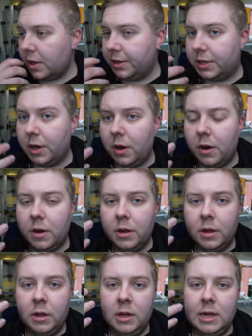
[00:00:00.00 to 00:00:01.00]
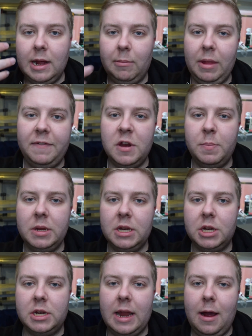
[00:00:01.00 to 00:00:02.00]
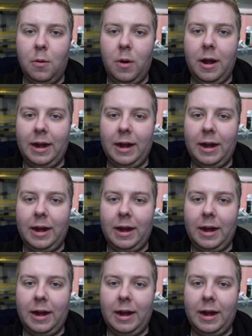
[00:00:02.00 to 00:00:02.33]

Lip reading: So I'm left in a position now where